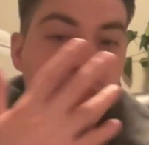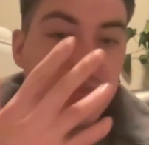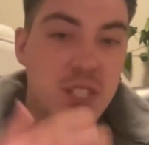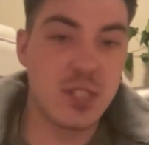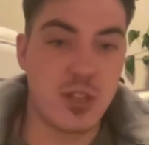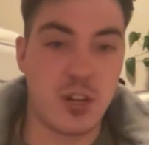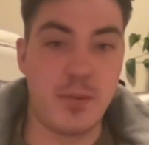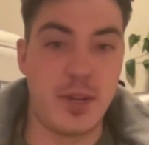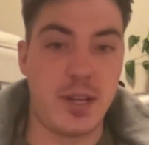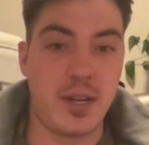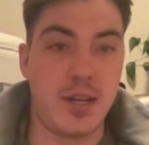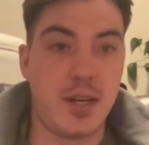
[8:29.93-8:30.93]
Sorry about
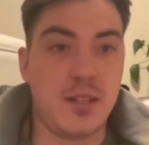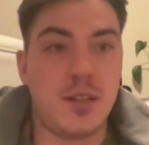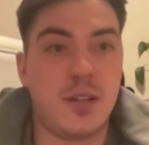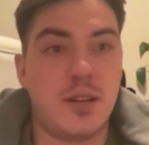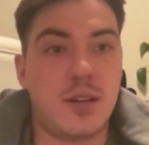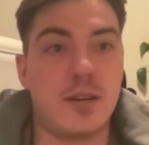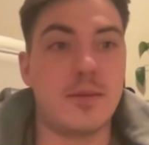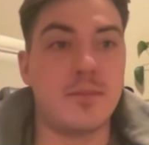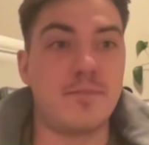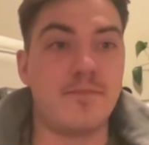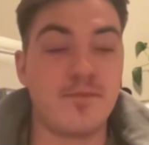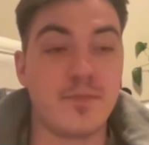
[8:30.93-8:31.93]
that, guys.
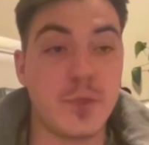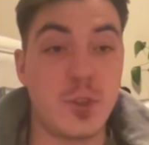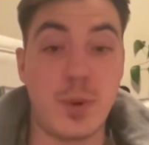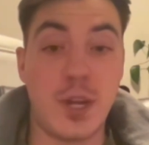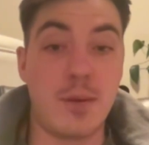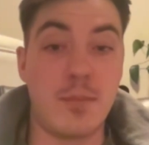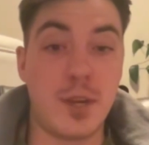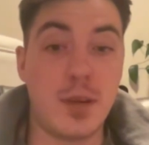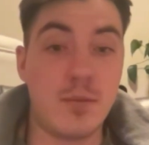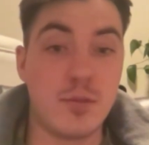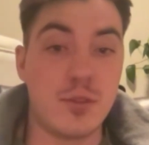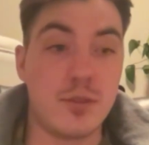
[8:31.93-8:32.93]
You may not be
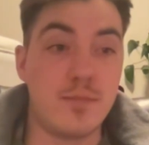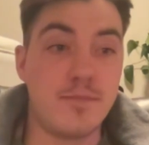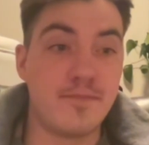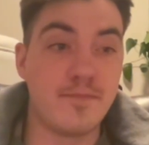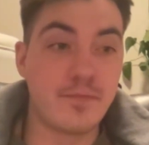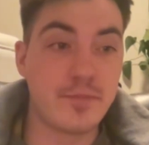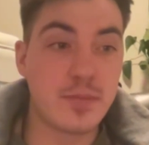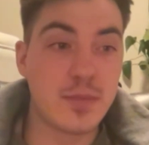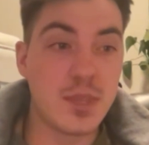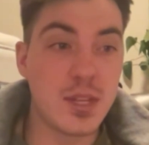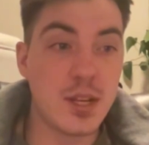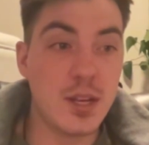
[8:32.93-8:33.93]
able to,
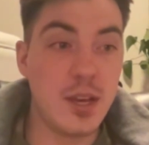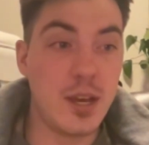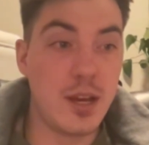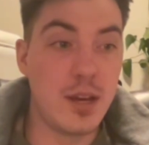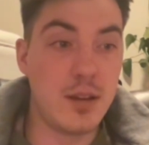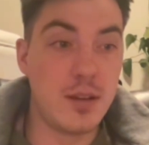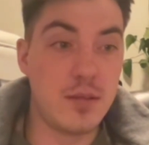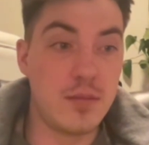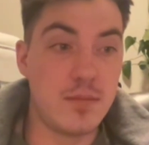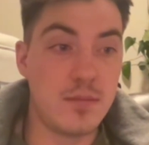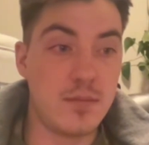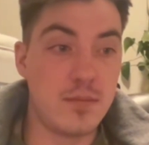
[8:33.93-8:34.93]
and
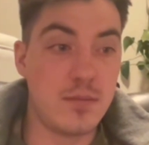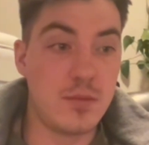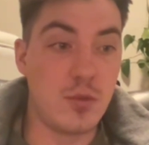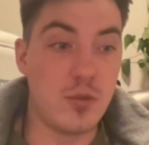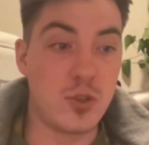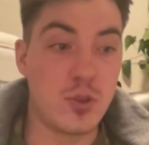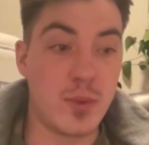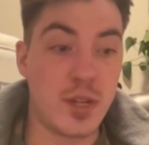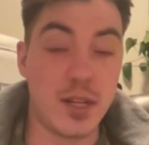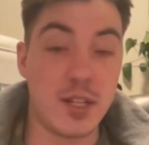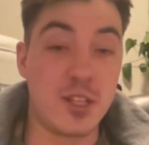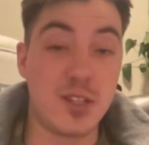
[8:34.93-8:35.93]

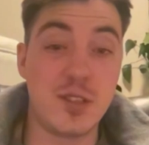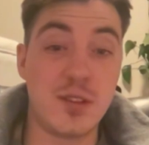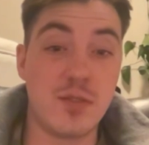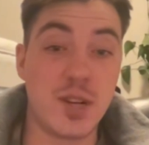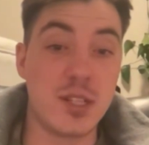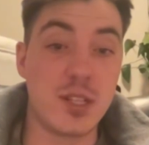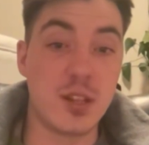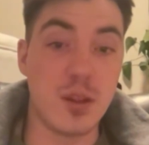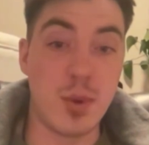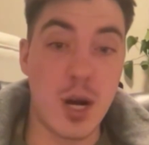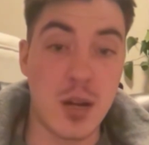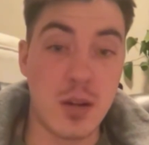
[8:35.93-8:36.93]
ultimately, it's just a race to the
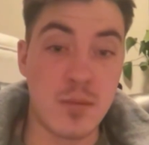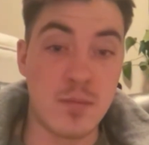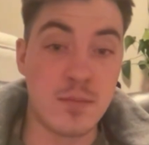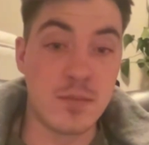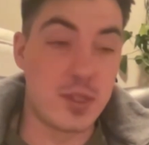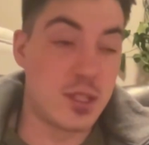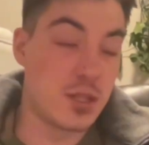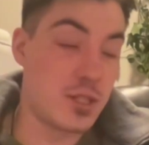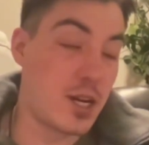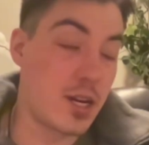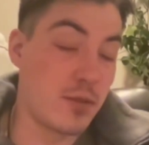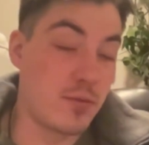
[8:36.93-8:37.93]
bottom. That's
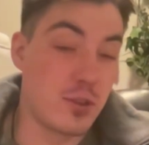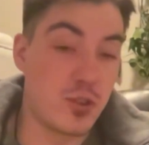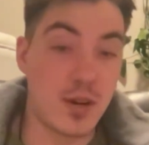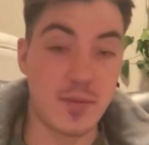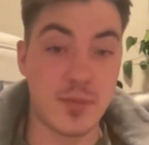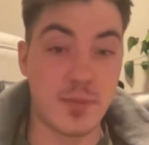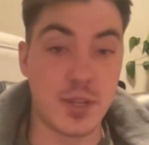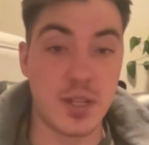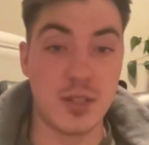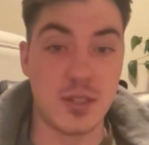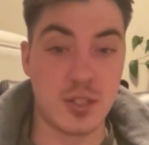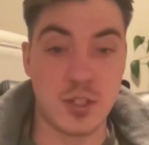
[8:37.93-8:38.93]
exactly what dropshipping
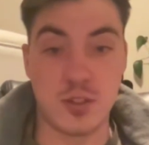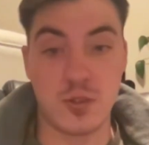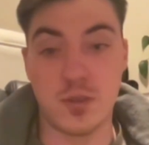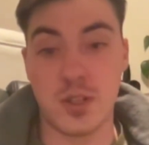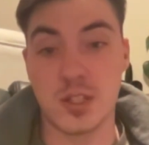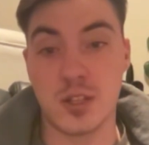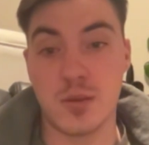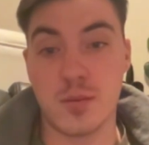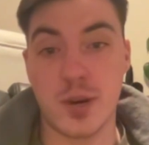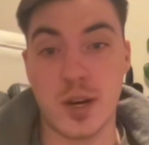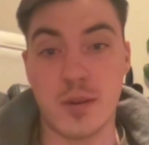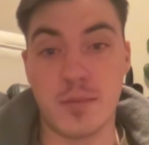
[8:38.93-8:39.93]
is it's a race to the
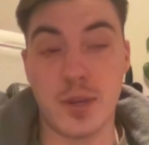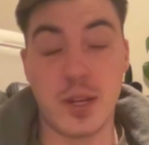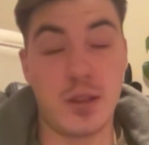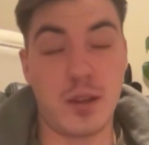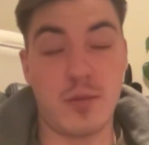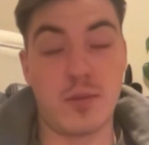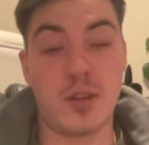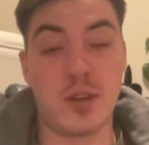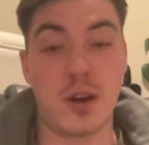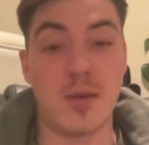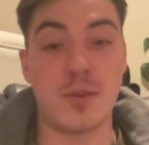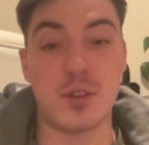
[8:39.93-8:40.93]
bottom. Anything with
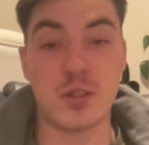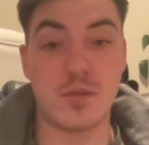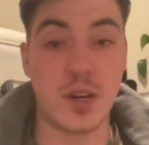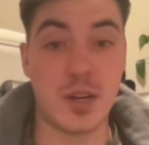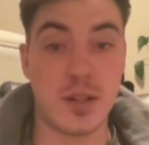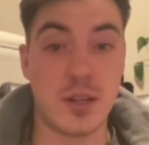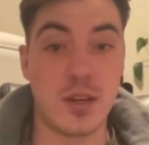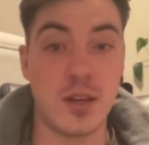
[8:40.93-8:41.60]
e-commerce, frankly,